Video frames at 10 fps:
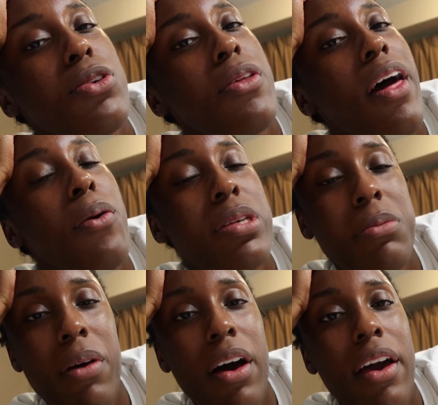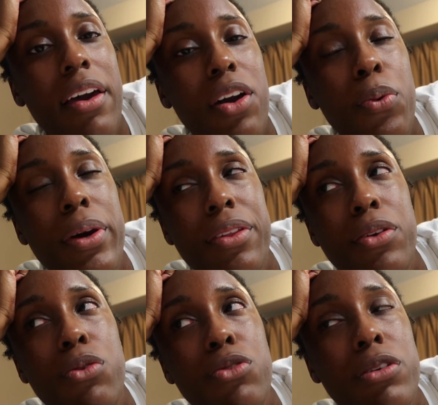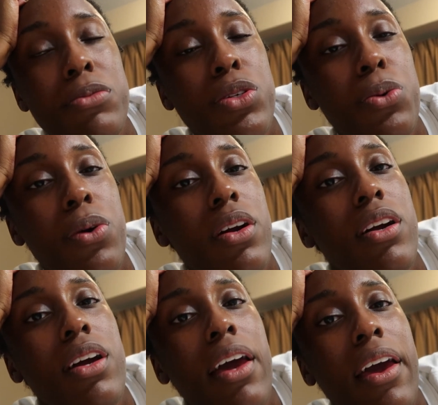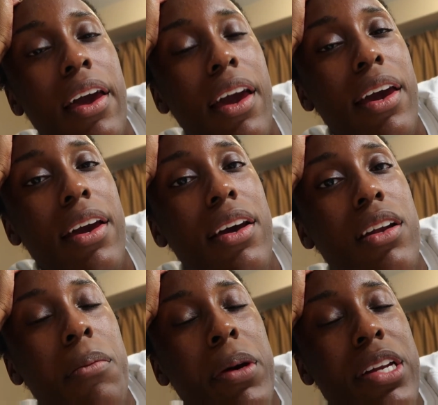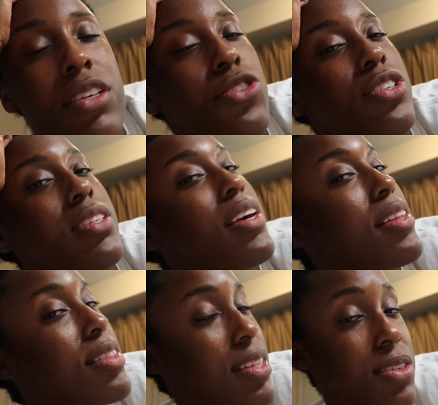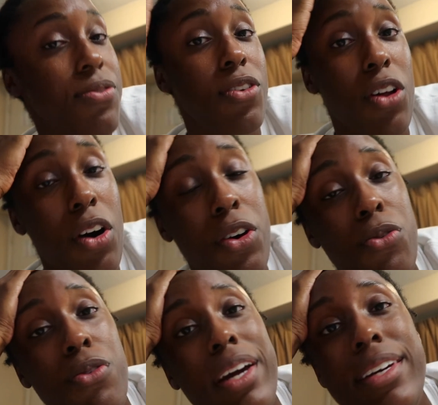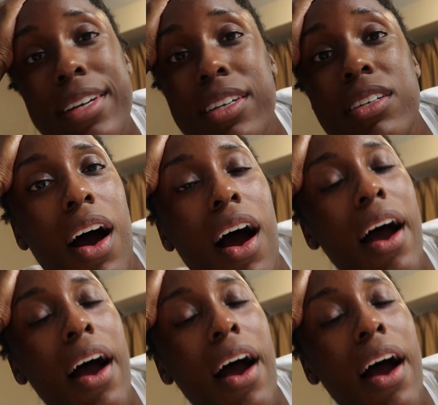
So that was my quick little room tour. And I'm gonna just end this vlog right here.